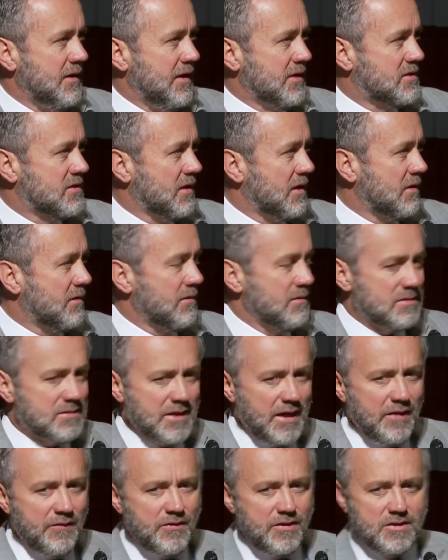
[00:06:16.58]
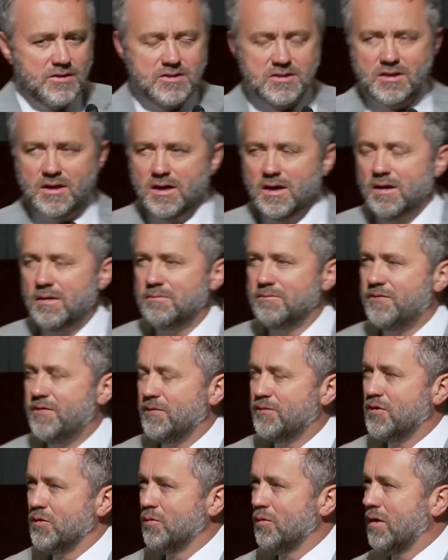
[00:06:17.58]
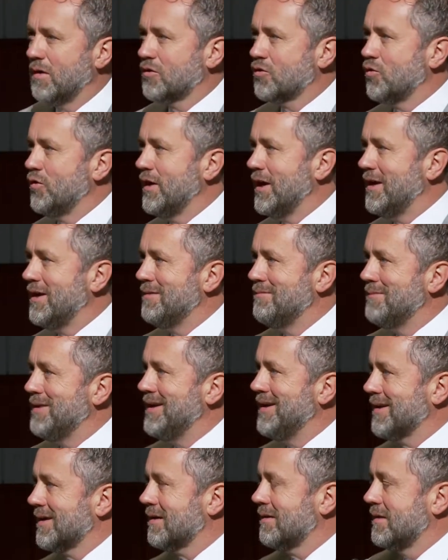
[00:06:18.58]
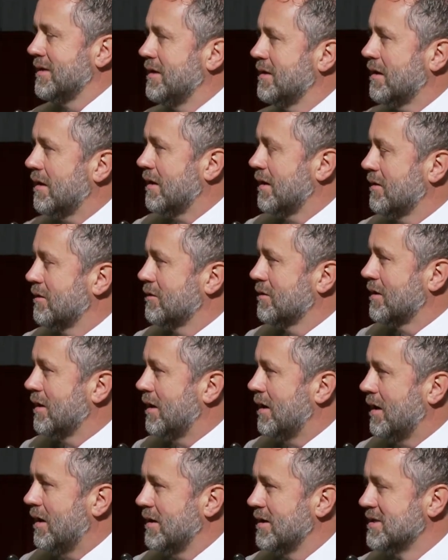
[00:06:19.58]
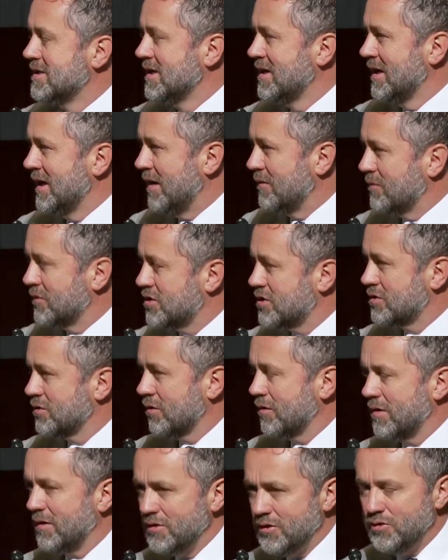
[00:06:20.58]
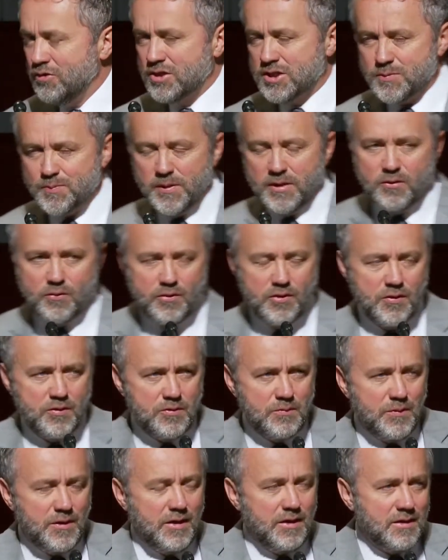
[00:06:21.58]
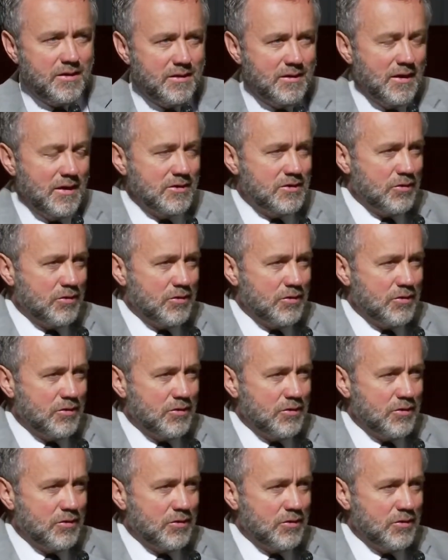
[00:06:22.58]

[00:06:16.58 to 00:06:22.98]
It's like David in Psalm 51 Create in me a clean heart, O God, and restore a new spirit within me.